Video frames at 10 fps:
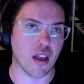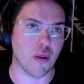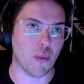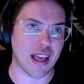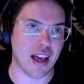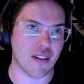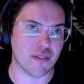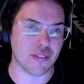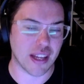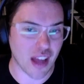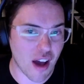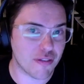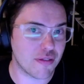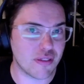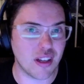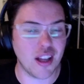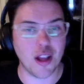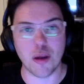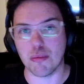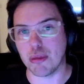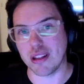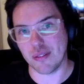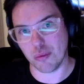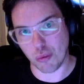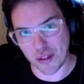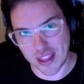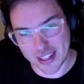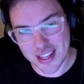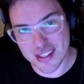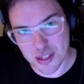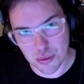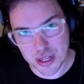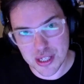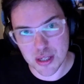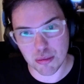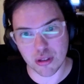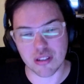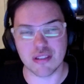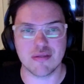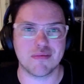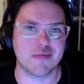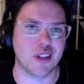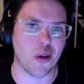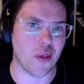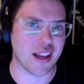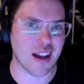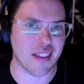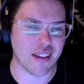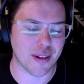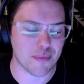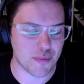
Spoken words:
we have enough, but what that is reasonable, all that kind of thing.